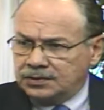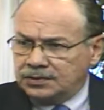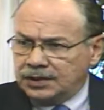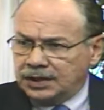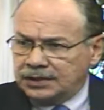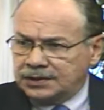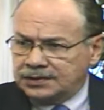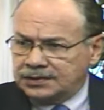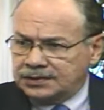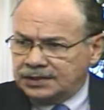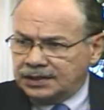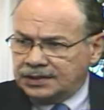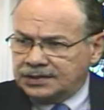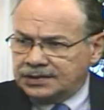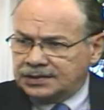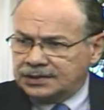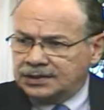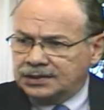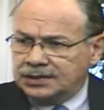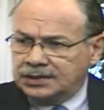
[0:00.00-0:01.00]
United
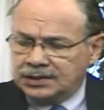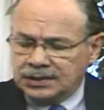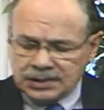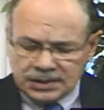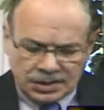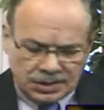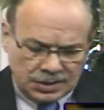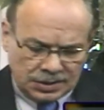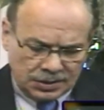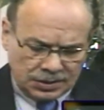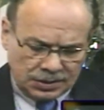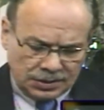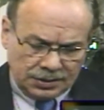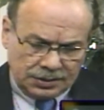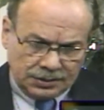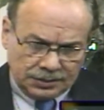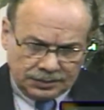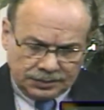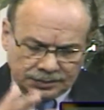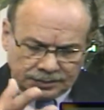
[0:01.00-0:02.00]
States right. uh,
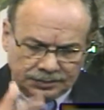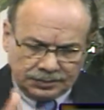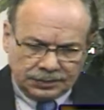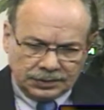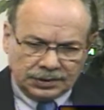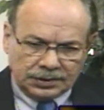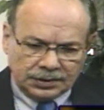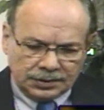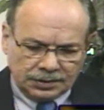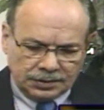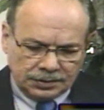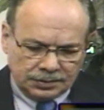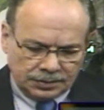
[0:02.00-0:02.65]
um, uh,